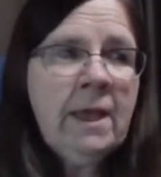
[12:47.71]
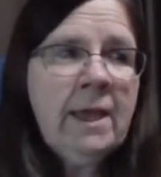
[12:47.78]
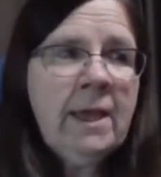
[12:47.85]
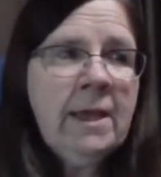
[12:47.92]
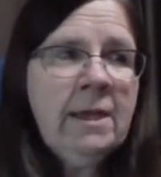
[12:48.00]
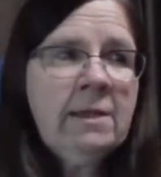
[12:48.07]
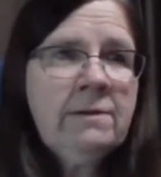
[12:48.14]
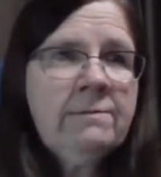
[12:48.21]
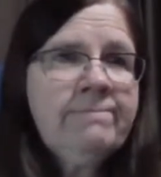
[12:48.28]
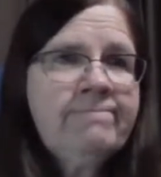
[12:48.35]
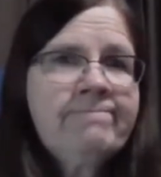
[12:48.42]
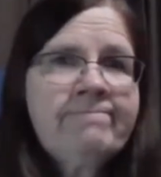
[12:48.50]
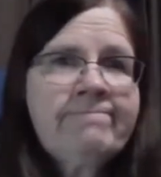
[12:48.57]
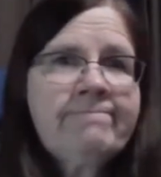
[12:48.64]
and
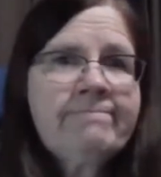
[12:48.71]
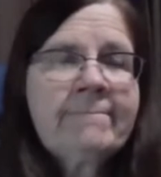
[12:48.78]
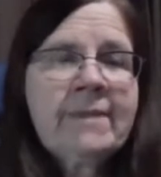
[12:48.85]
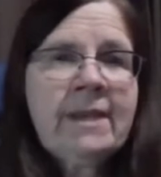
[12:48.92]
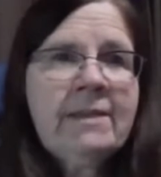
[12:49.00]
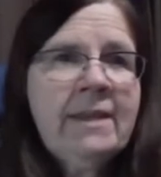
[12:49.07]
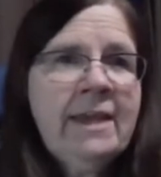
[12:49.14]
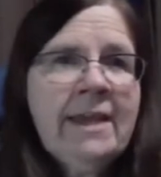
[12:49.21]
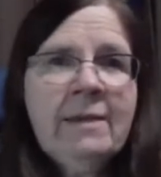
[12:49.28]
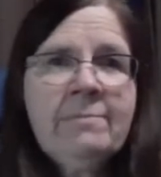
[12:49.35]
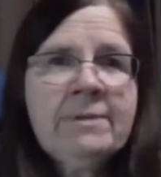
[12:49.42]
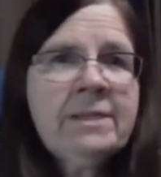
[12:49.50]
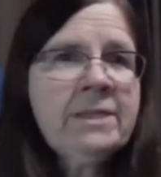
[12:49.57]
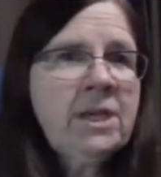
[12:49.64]
they
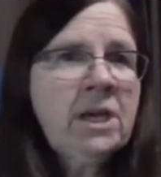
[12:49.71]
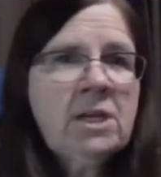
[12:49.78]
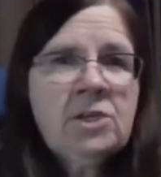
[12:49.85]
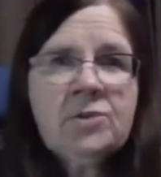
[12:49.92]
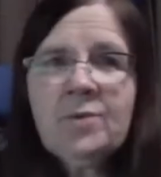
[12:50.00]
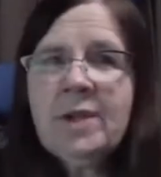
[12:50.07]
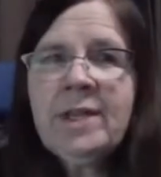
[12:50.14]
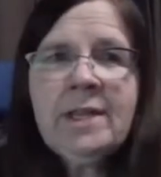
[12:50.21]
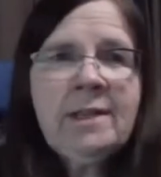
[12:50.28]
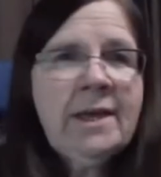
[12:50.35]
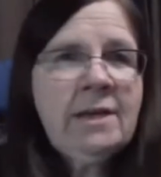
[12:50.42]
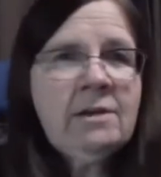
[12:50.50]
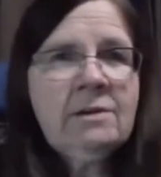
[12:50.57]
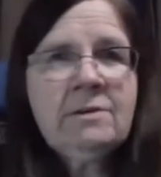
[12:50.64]
kept in touch, writing
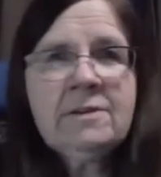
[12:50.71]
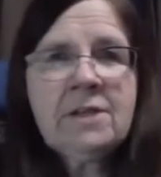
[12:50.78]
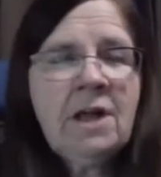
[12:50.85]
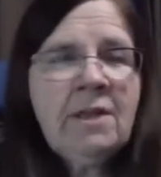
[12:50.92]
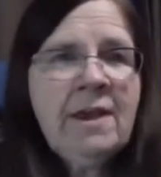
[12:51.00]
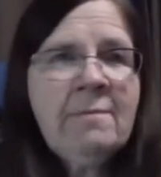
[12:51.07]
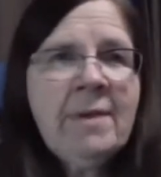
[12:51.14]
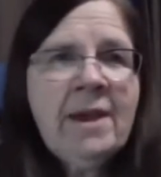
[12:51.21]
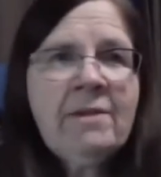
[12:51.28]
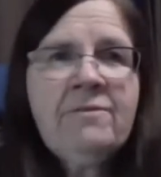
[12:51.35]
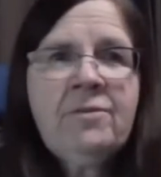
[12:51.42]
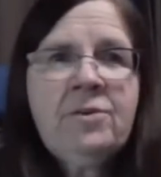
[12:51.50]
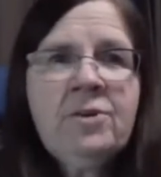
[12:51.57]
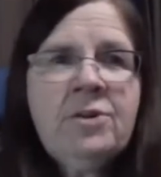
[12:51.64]
letters and all that back
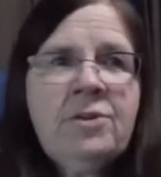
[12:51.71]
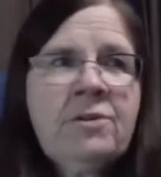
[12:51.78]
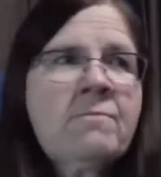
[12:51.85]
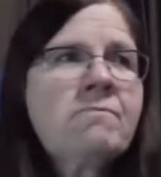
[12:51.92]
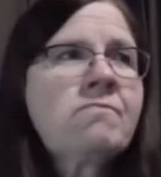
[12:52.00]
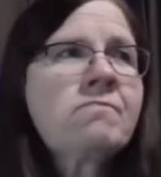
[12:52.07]
and forth.